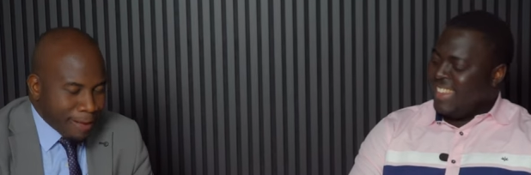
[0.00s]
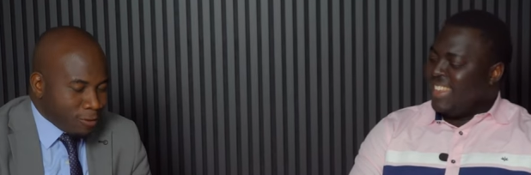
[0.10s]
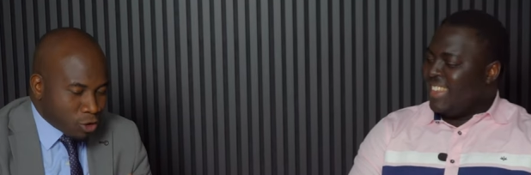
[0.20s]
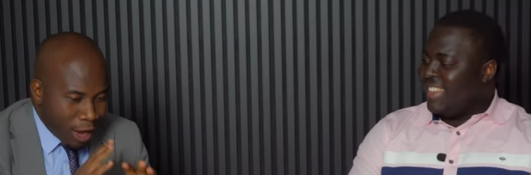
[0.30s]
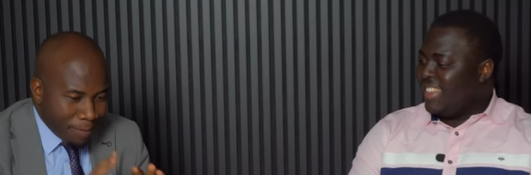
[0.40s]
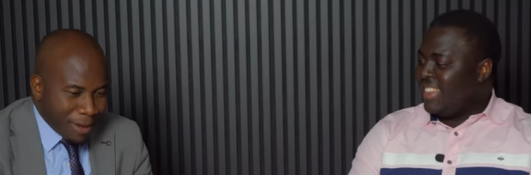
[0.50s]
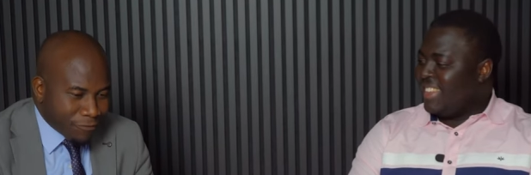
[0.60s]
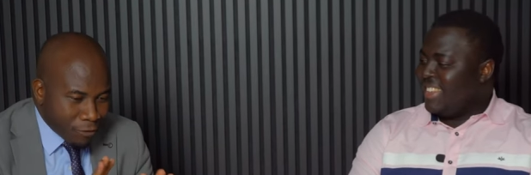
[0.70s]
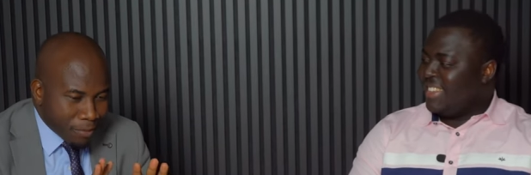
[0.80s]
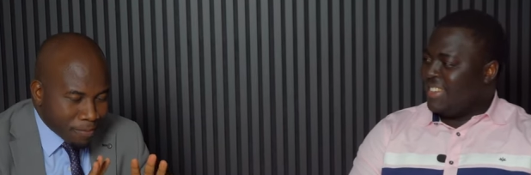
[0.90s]
Speaker 1: So
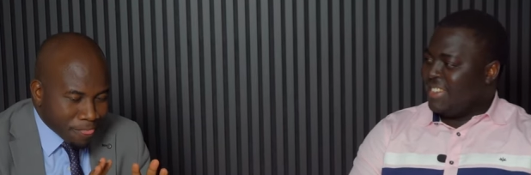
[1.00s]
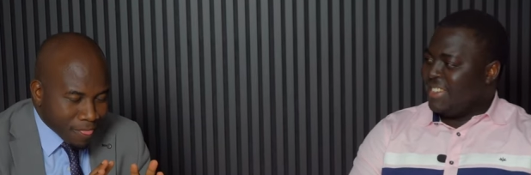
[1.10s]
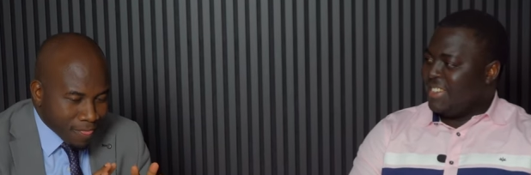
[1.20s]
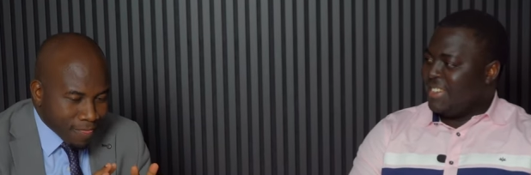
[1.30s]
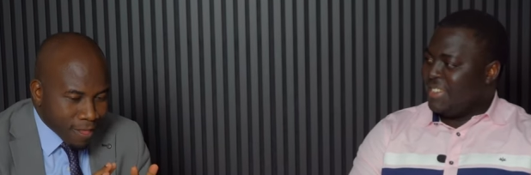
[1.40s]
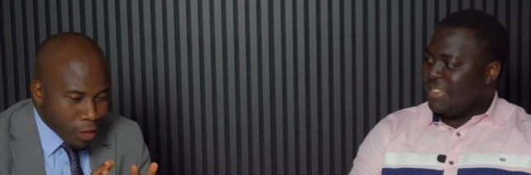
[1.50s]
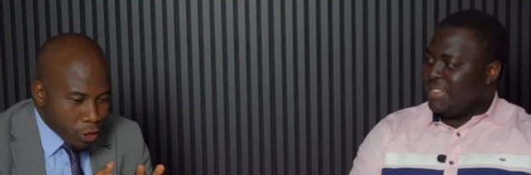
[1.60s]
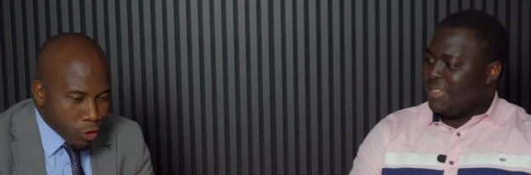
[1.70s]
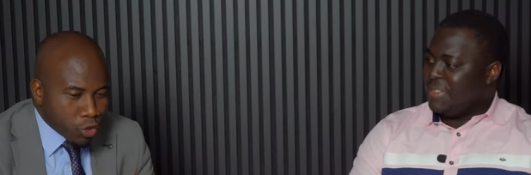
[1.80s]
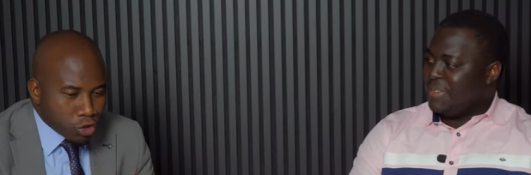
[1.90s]
apart from
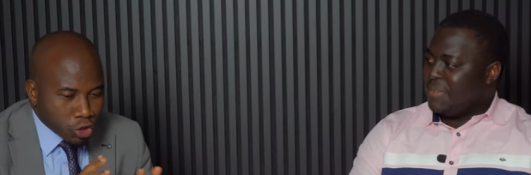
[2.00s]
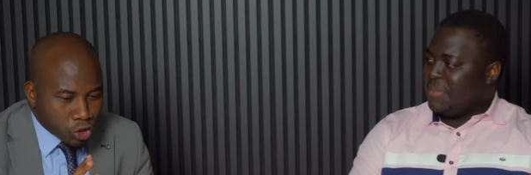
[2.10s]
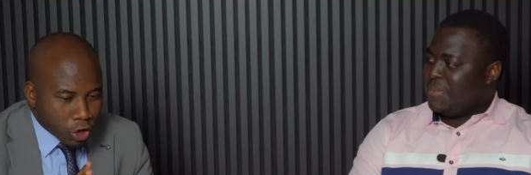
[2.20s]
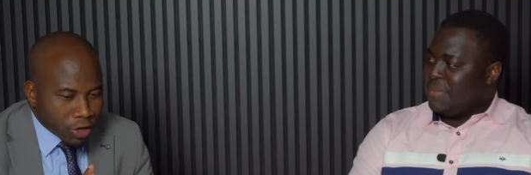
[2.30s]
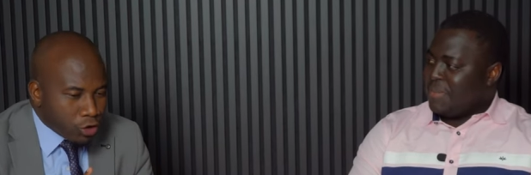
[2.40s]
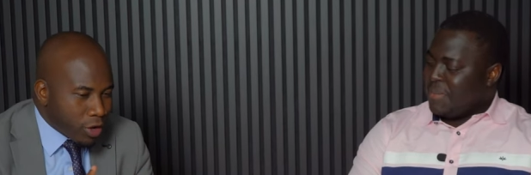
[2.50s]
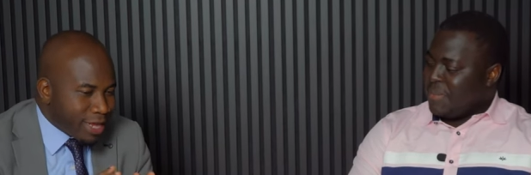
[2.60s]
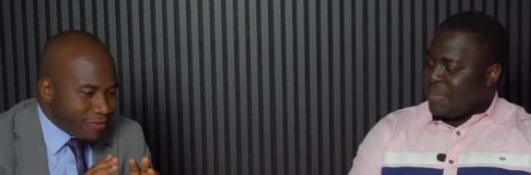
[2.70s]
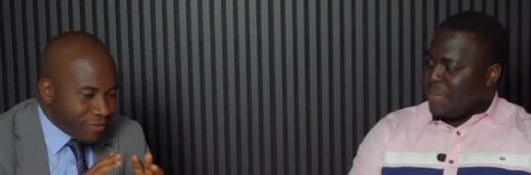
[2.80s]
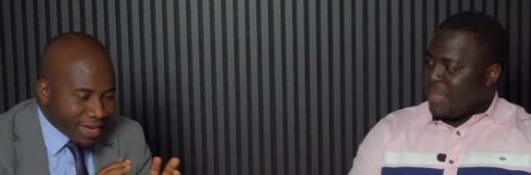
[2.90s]
you
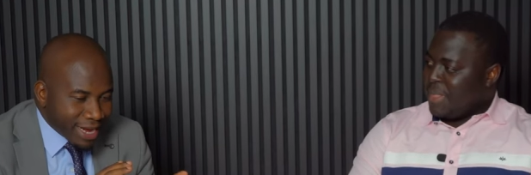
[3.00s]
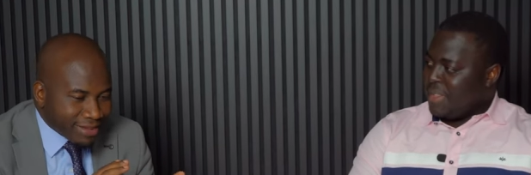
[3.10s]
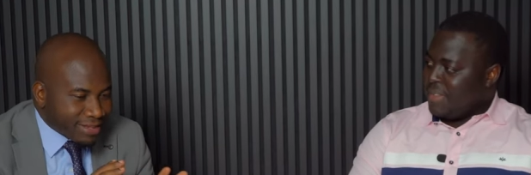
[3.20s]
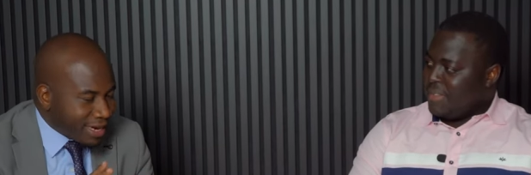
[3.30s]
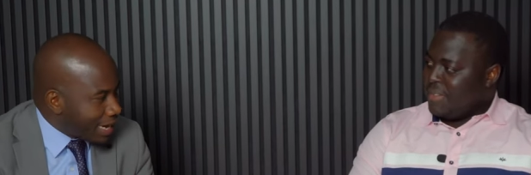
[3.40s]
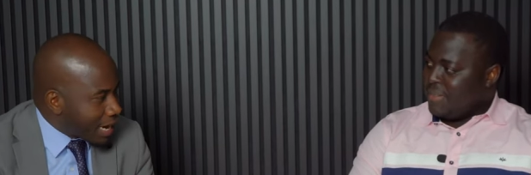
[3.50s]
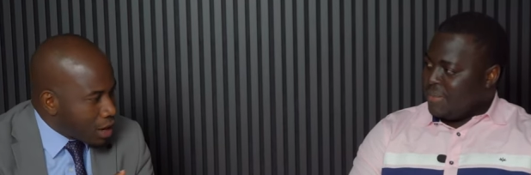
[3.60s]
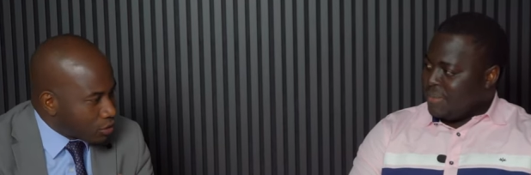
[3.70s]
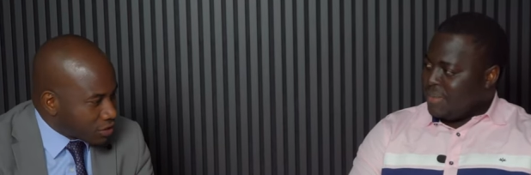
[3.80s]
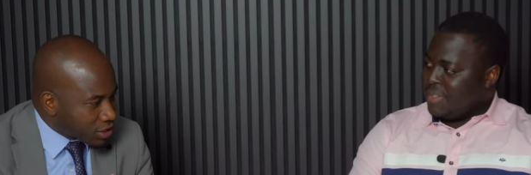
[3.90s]
doing finance and
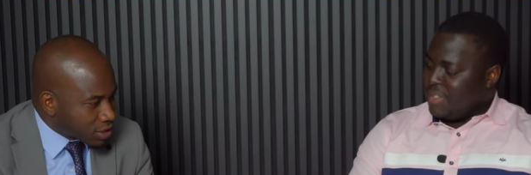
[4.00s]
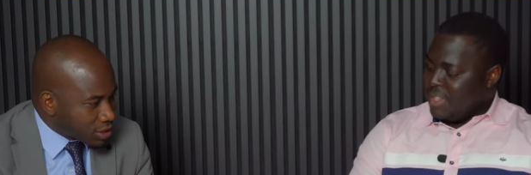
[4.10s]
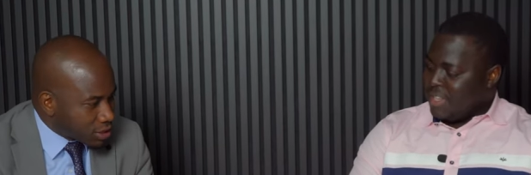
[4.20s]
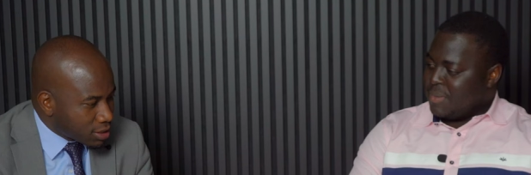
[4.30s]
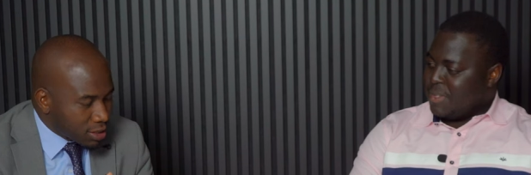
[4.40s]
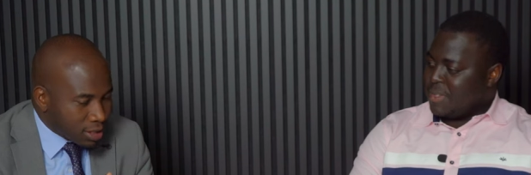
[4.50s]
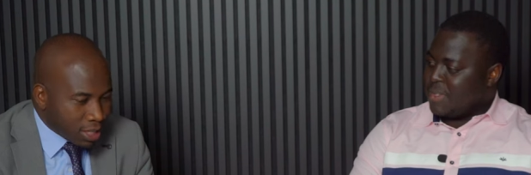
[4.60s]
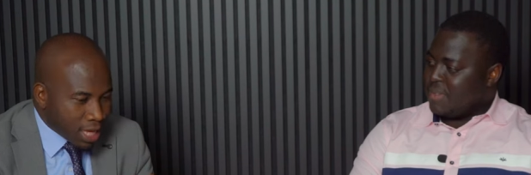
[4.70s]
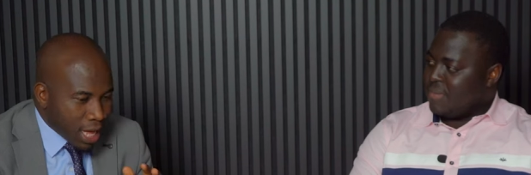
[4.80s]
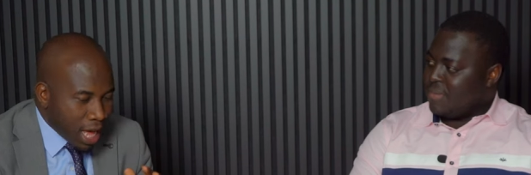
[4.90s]
accounting. Yes,
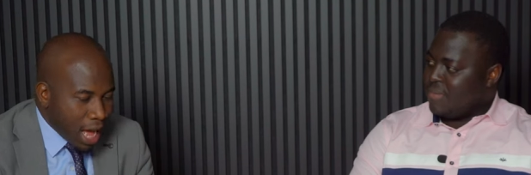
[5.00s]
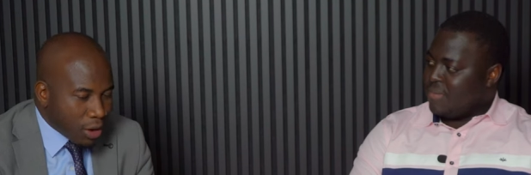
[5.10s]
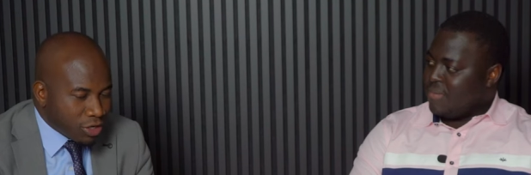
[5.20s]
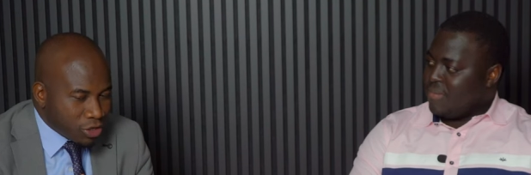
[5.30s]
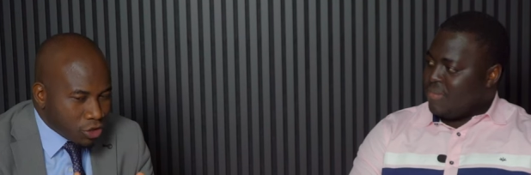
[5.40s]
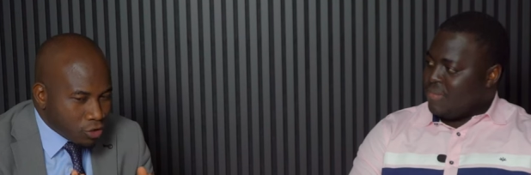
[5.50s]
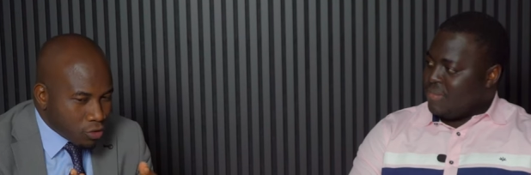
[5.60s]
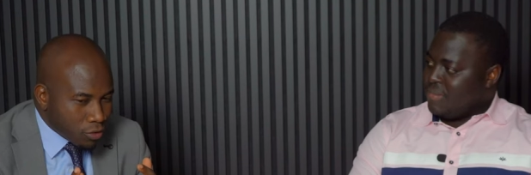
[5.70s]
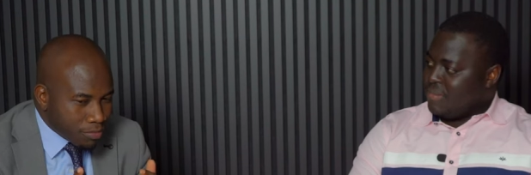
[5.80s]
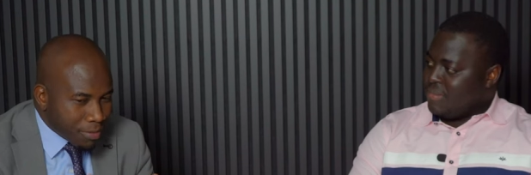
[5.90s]
please. How did
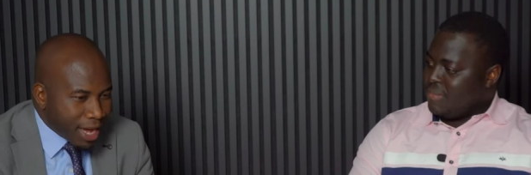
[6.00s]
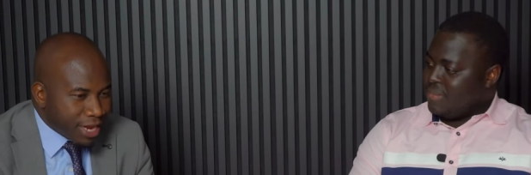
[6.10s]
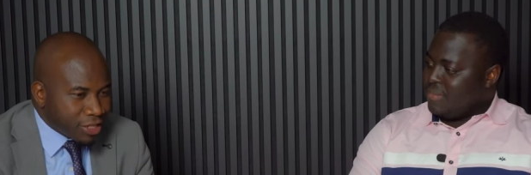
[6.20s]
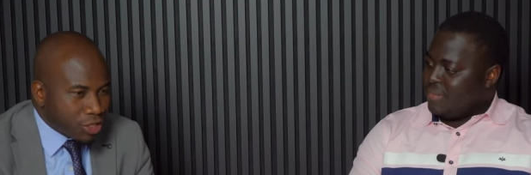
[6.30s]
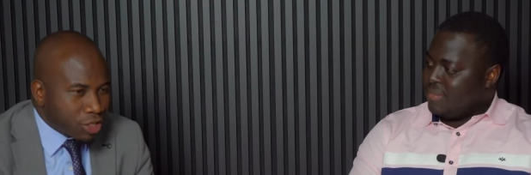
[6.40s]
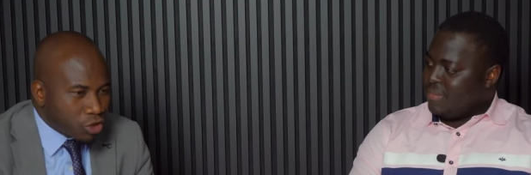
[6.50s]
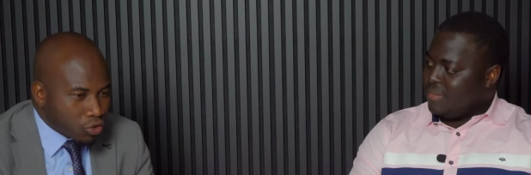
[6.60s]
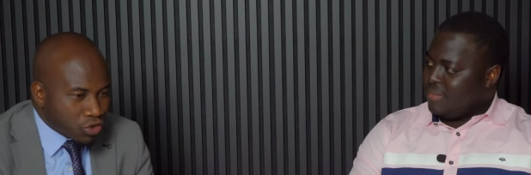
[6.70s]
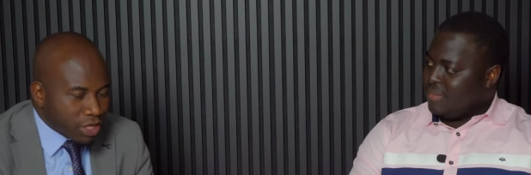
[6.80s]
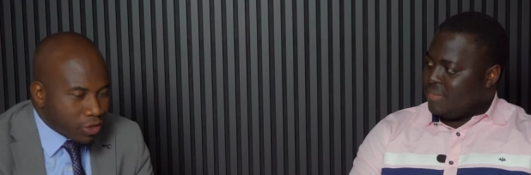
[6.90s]
you manage
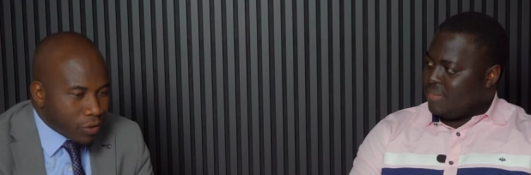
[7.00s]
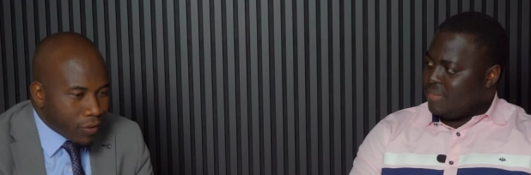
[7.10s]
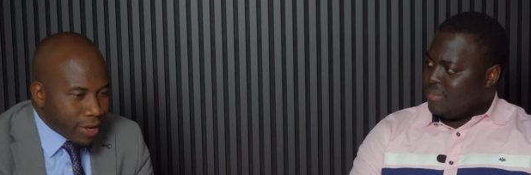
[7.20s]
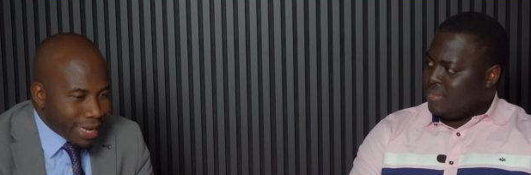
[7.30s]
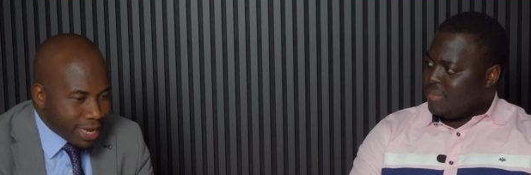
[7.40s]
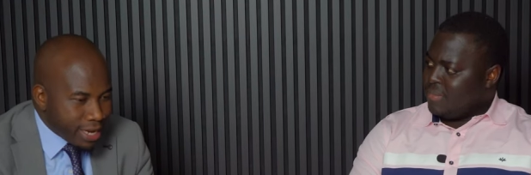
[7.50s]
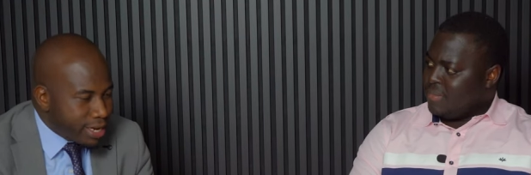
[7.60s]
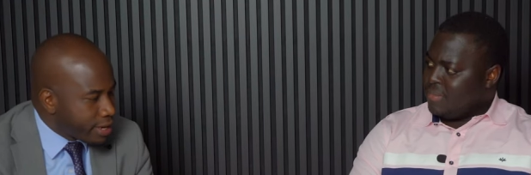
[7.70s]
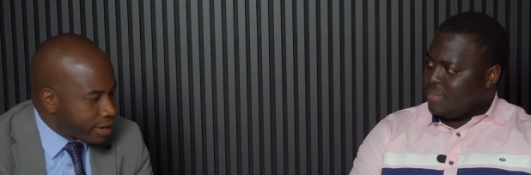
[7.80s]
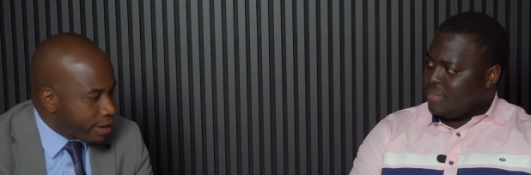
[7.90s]
to settle
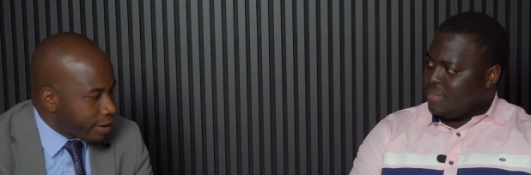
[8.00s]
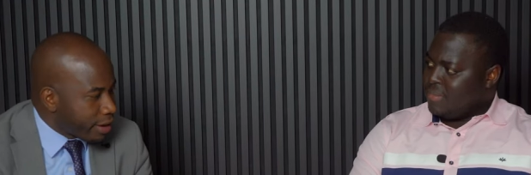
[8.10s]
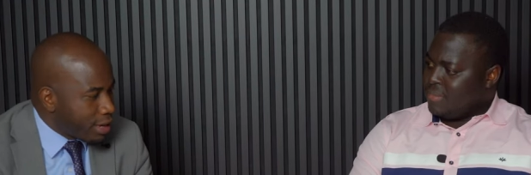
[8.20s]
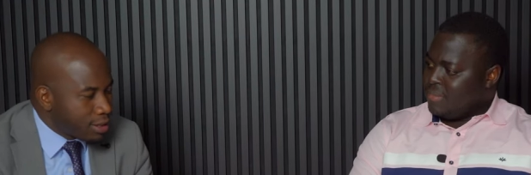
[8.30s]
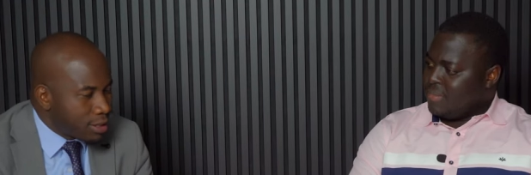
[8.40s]
in here,